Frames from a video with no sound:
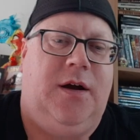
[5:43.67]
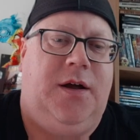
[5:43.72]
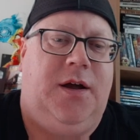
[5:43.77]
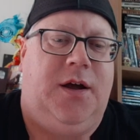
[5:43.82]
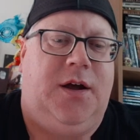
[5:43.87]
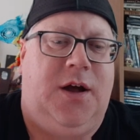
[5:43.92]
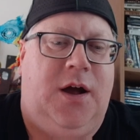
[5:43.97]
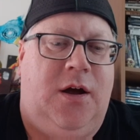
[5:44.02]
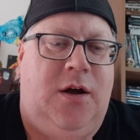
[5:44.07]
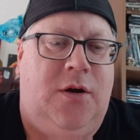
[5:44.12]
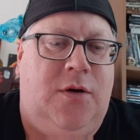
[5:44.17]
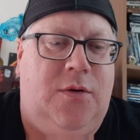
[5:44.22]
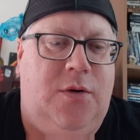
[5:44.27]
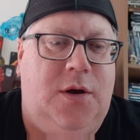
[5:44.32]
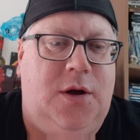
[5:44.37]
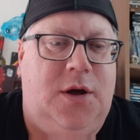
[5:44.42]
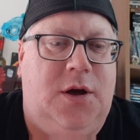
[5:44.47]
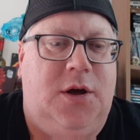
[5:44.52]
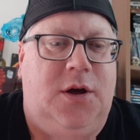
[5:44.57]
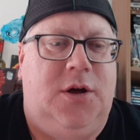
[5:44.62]
you
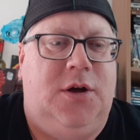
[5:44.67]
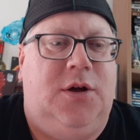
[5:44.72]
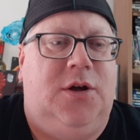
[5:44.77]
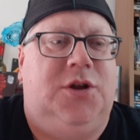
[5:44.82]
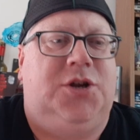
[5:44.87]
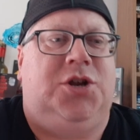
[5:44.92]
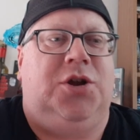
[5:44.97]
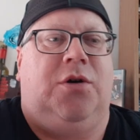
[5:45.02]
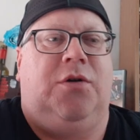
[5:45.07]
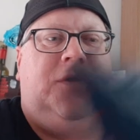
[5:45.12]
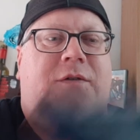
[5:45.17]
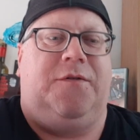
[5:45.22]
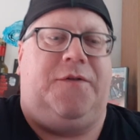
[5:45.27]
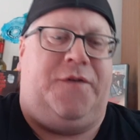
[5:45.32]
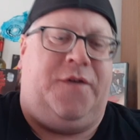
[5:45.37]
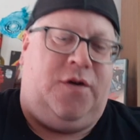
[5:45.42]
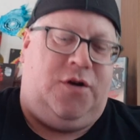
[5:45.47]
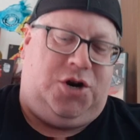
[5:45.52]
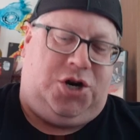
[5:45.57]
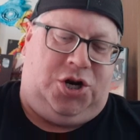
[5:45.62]
go. So the
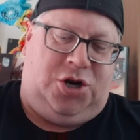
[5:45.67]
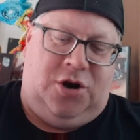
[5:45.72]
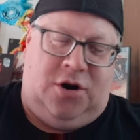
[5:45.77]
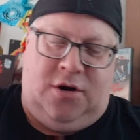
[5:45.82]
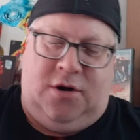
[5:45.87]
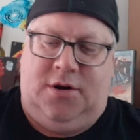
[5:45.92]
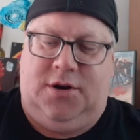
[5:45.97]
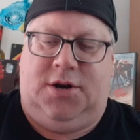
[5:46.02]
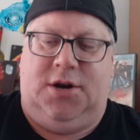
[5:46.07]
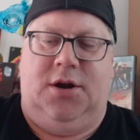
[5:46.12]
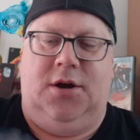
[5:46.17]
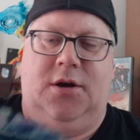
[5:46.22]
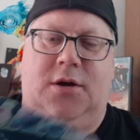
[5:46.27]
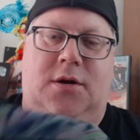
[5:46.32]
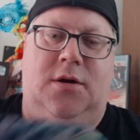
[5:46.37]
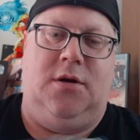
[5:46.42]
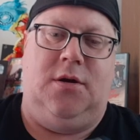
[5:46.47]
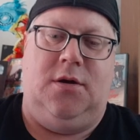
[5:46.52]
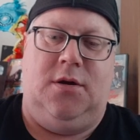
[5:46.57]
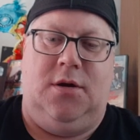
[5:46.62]
first shirt,
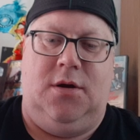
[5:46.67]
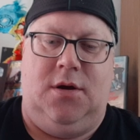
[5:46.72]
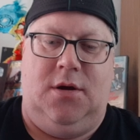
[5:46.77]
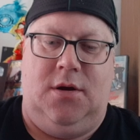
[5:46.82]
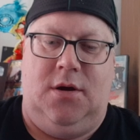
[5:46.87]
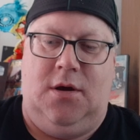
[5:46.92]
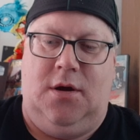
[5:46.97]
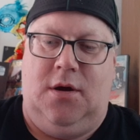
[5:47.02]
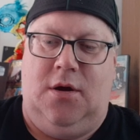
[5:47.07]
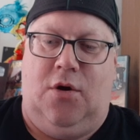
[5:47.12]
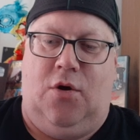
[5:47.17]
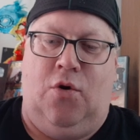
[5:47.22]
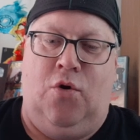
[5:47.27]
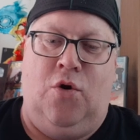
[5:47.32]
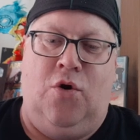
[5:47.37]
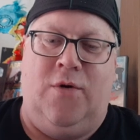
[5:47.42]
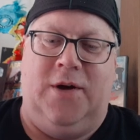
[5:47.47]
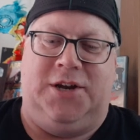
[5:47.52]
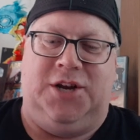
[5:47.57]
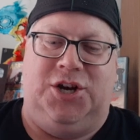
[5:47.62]

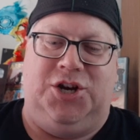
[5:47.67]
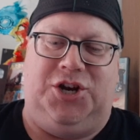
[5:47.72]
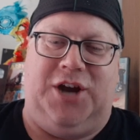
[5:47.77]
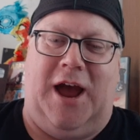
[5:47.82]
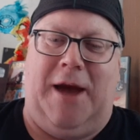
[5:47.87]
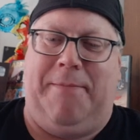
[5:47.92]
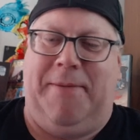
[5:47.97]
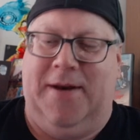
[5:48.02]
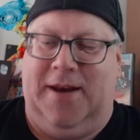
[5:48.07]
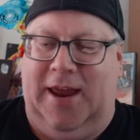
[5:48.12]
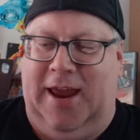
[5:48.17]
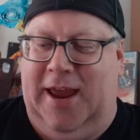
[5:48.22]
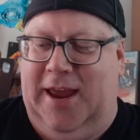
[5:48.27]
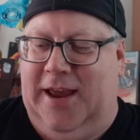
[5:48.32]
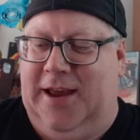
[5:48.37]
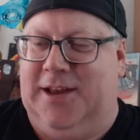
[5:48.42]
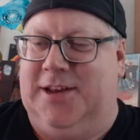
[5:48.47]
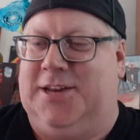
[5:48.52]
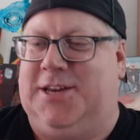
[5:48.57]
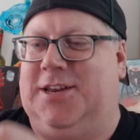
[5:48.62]
ooh, it's a
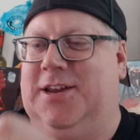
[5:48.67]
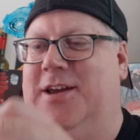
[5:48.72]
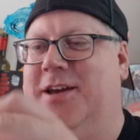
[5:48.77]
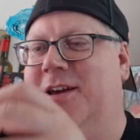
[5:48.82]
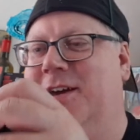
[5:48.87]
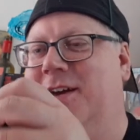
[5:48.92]
Japanese.